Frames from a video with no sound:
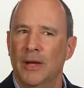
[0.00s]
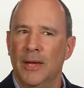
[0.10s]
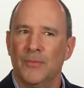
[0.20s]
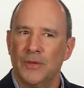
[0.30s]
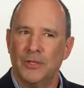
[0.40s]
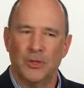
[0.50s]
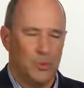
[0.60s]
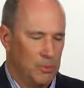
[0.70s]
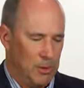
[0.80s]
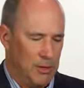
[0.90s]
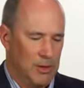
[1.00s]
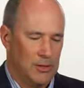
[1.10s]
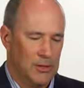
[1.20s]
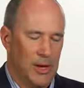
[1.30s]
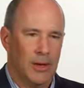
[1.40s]
emphasis would be
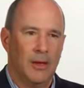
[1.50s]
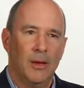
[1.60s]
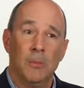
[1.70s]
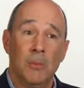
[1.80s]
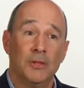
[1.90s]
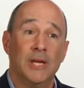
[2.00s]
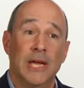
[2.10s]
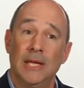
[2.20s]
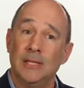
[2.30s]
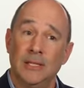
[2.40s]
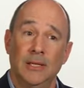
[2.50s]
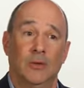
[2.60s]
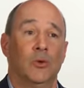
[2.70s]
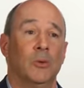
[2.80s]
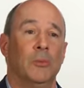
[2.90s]
things like multi-entity
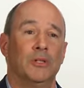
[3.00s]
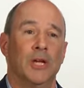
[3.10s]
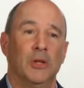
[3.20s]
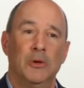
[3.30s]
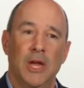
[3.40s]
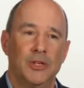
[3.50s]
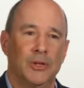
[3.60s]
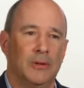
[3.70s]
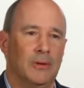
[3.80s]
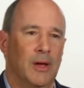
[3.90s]
or multi-location,